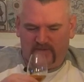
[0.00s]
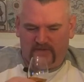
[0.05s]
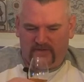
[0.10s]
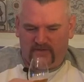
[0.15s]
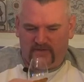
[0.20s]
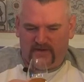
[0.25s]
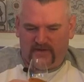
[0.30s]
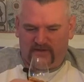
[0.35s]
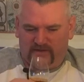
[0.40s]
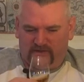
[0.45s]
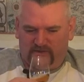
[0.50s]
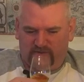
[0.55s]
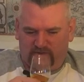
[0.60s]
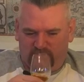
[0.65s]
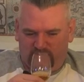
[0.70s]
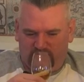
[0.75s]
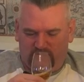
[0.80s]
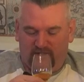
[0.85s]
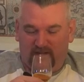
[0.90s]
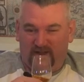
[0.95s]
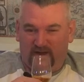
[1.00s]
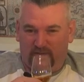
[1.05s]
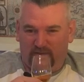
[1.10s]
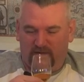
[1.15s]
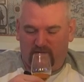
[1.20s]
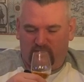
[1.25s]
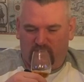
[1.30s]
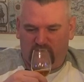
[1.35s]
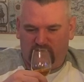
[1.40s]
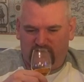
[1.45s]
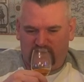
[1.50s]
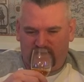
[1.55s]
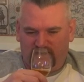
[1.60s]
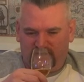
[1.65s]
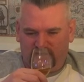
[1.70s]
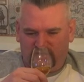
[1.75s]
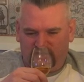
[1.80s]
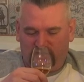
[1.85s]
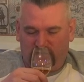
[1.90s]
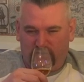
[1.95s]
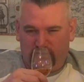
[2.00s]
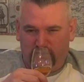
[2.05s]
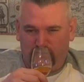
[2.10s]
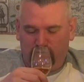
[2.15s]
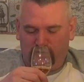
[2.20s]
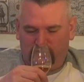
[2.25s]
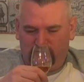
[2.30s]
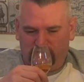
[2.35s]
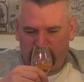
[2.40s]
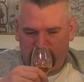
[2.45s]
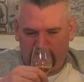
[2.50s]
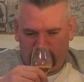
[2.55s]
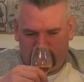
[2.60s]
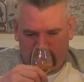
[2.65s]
Right, so a little bit of water added, just 2 drops.